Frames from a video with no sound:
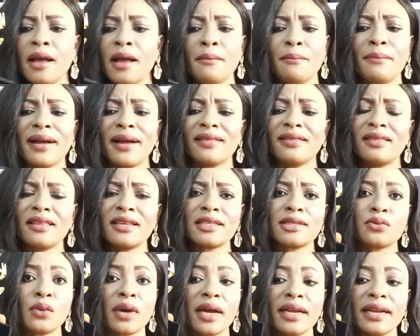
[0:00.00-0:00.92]
but
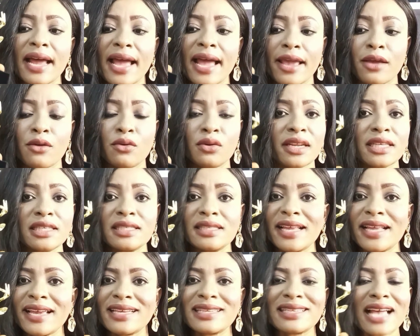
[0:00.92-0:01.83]
this one I couldn't,
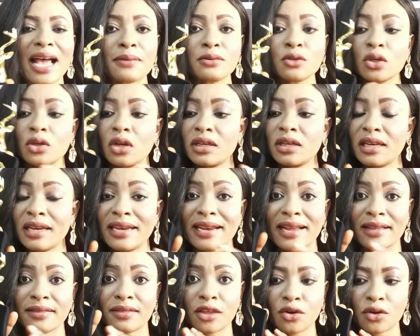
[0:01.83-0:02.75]
there is absolutely
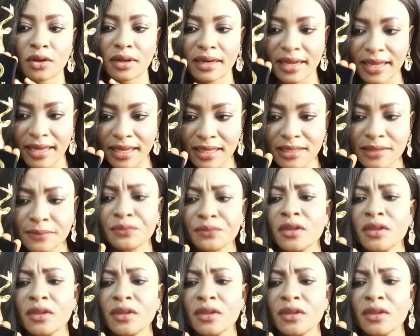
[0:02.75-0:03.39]
nothing on it.